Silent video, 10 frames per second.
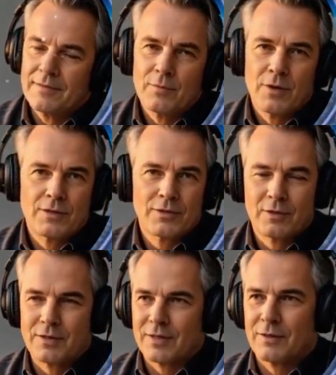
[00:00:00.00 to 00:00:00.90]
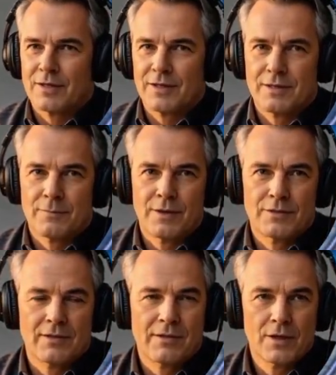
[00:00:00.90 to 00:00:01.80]
Whether you're curious
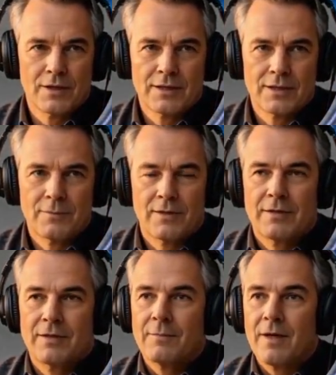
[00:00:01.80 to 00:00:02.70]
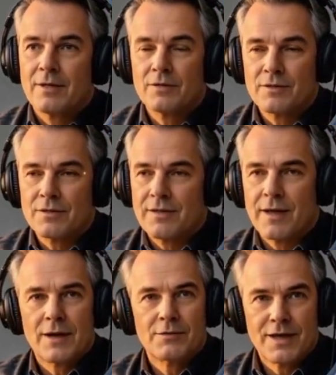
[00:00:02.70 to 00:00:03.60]
about the Starlink business model,
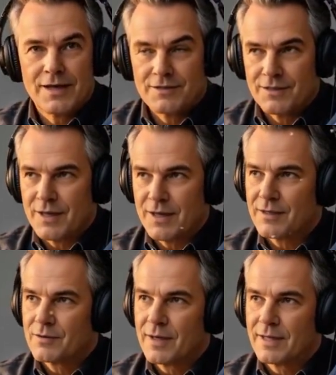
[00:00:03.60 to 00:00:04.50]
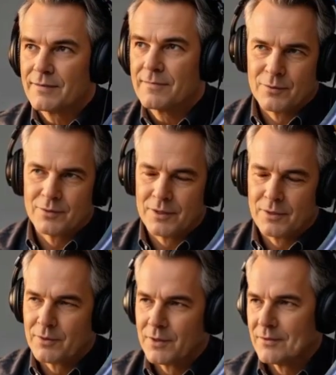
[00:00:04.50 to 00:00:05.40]
how NASA contracts fuel their
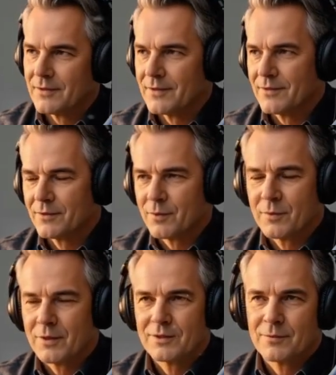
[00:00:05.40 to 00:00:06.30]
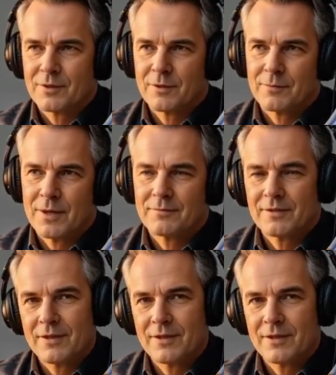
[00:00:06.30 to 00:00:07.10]
growth, or where the real profits